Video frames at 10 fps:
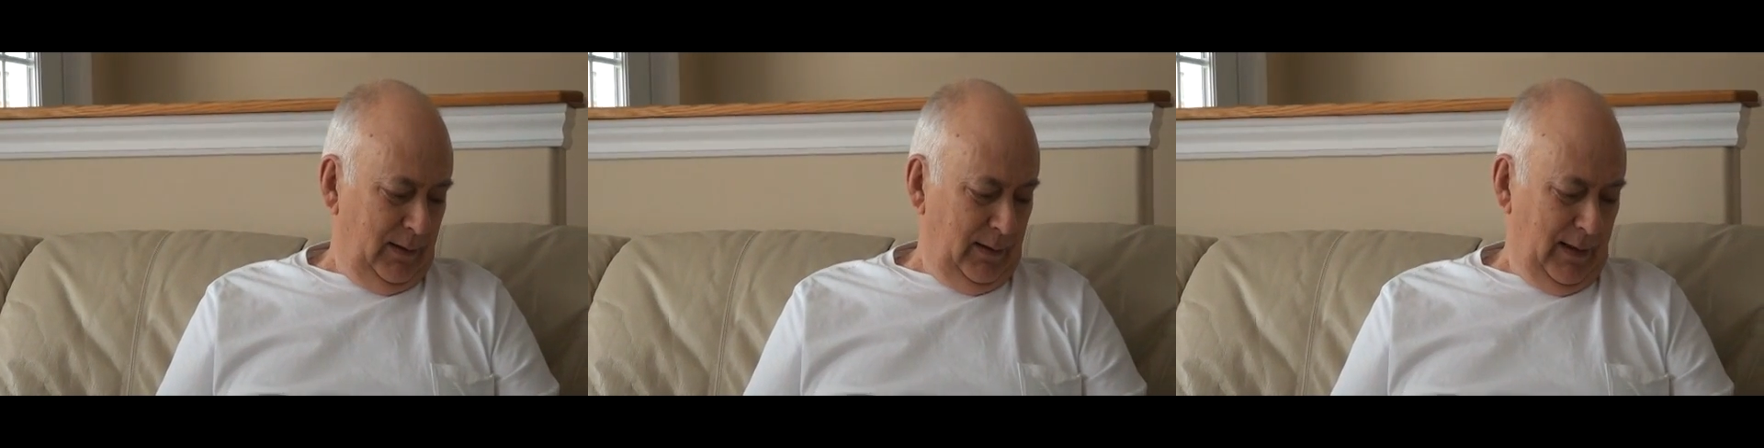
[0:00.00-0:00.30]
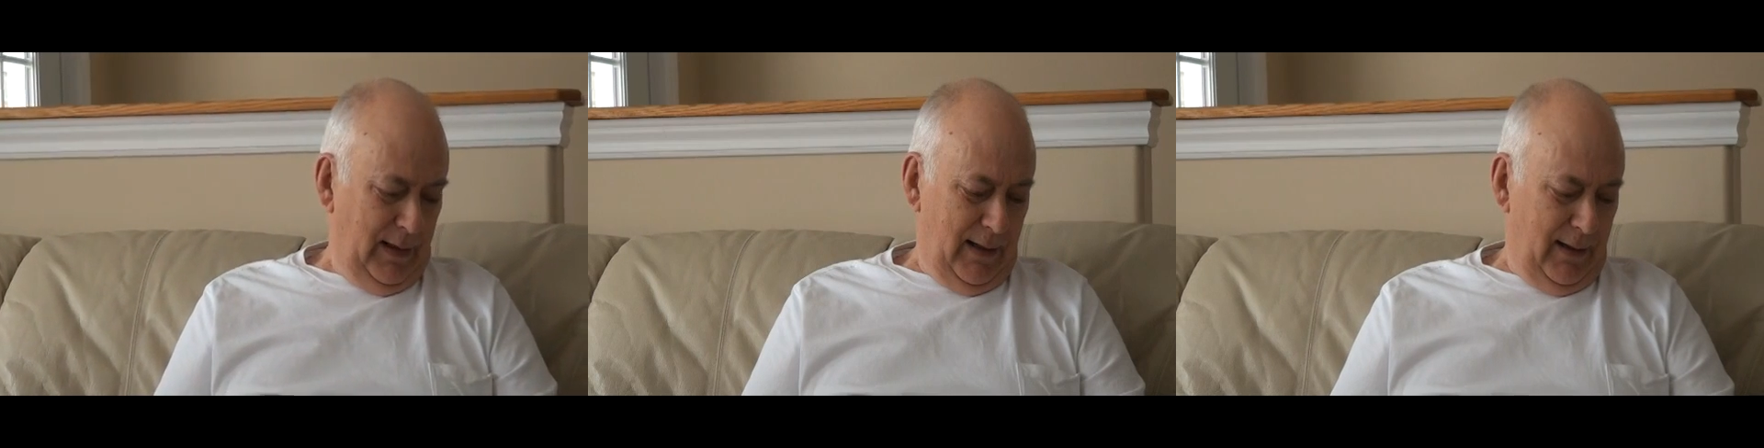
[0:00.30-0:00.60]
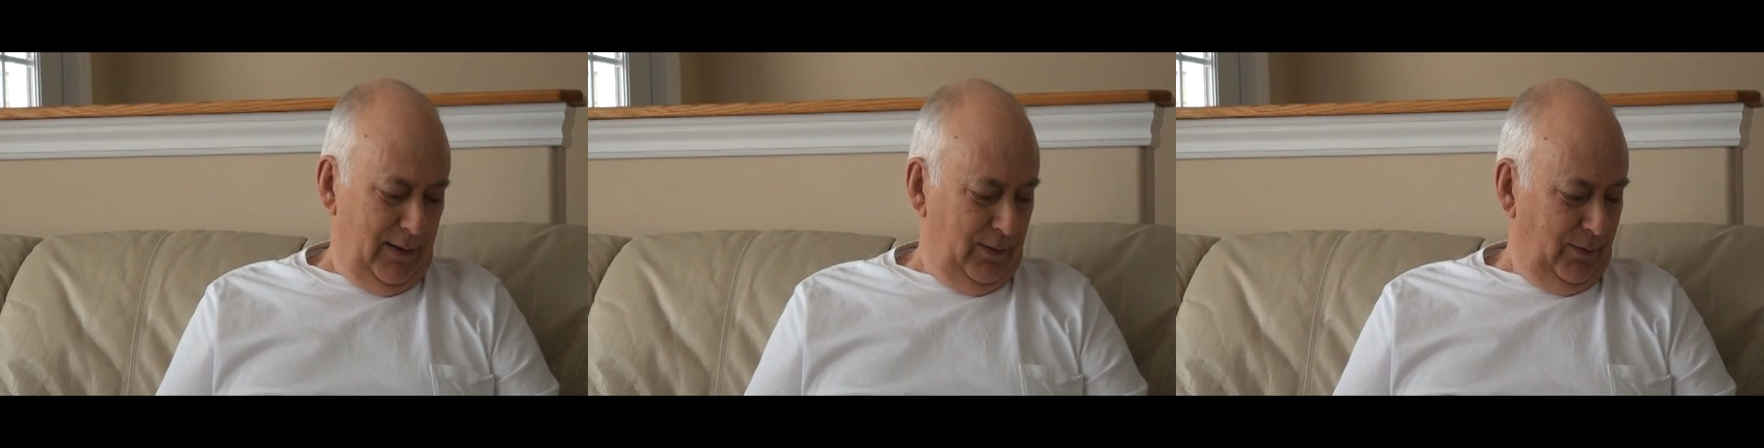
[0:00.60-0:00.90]

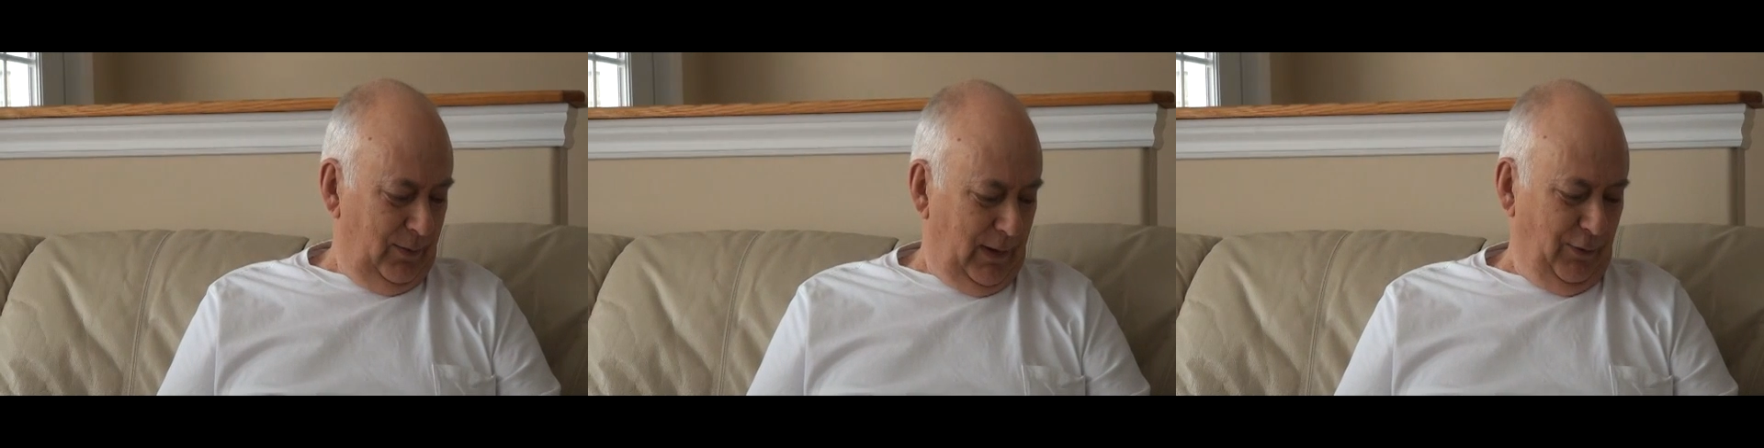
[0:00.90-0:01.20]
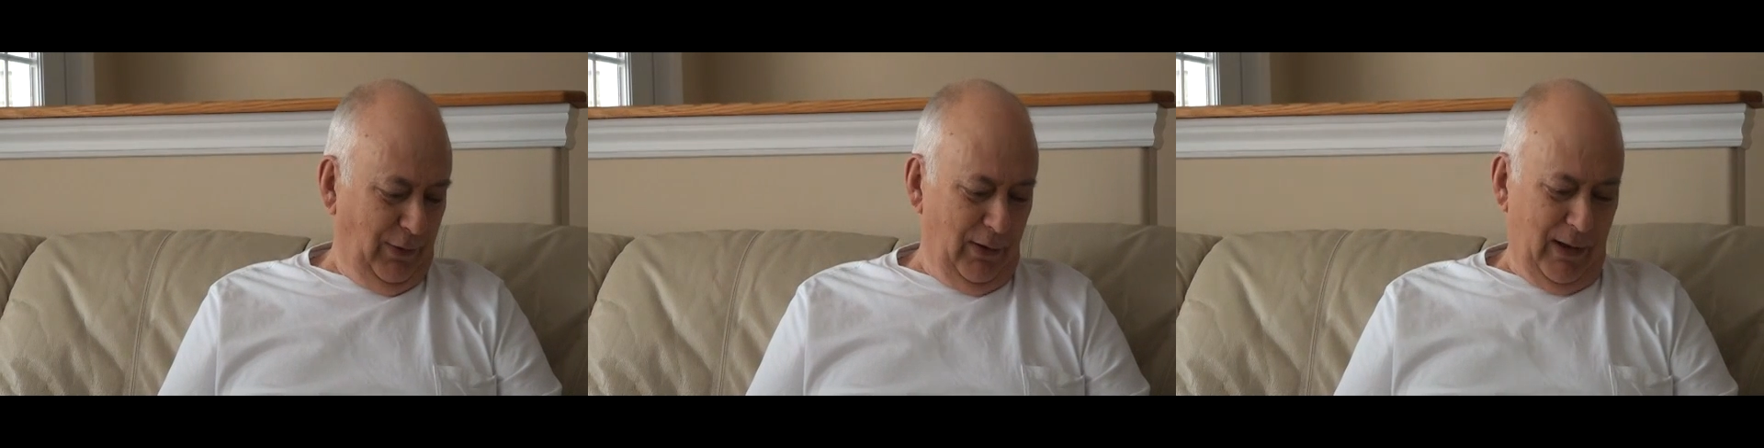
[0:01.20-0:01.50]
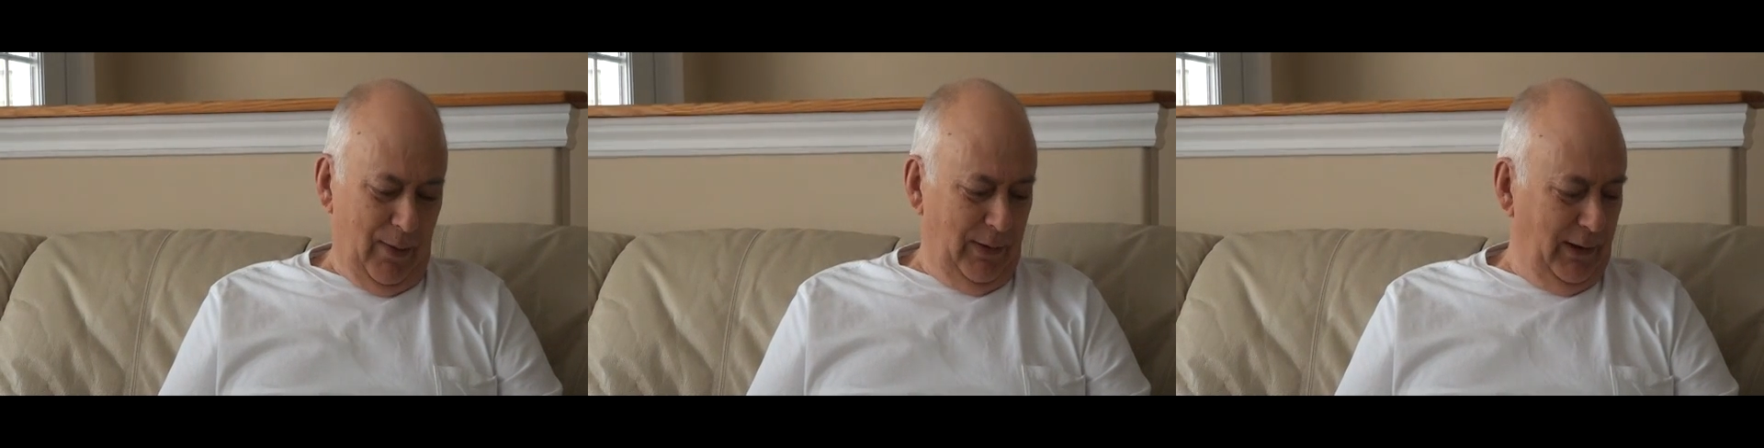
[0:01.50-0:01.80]
And I started
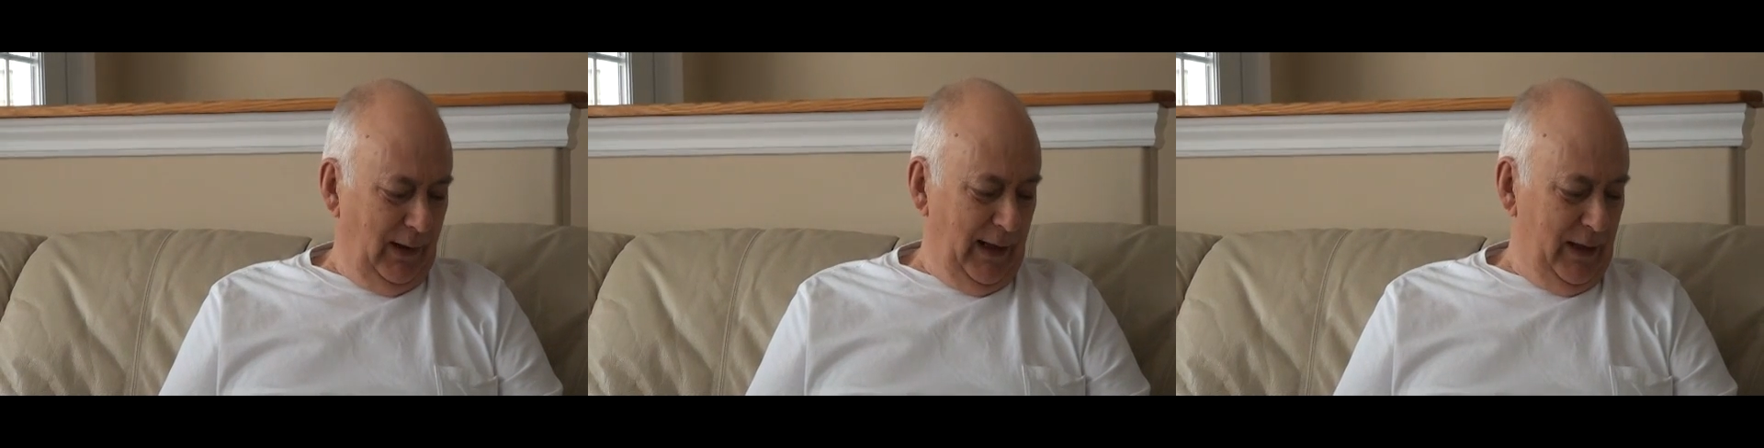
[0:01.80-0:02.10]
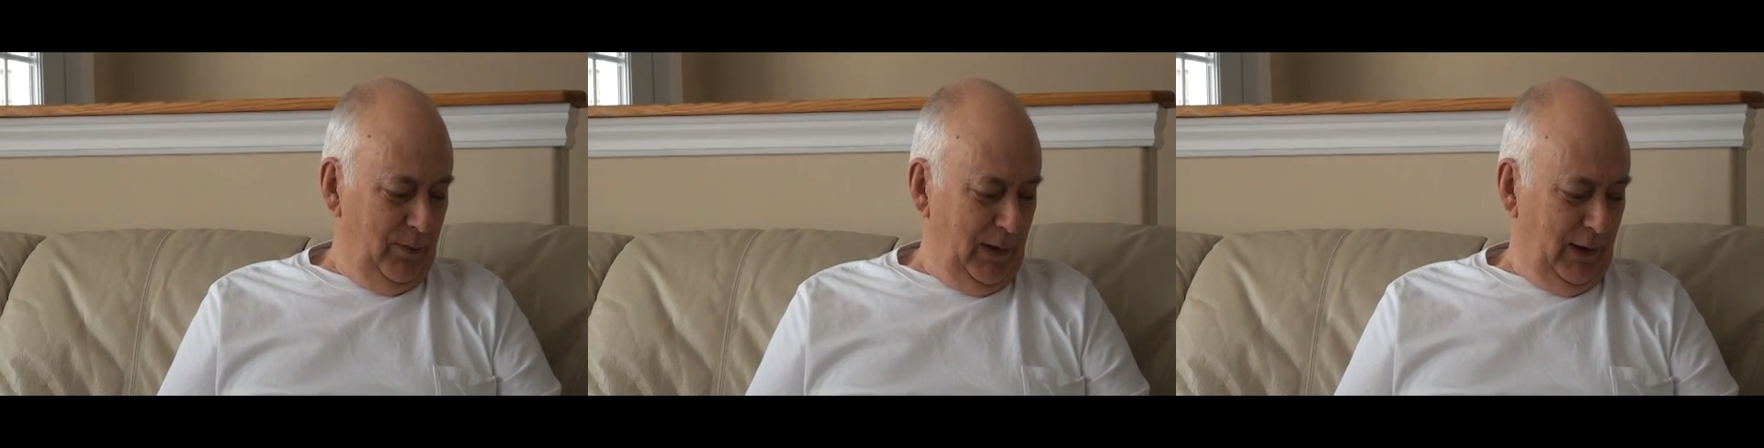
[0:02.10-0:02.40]
coming to Lin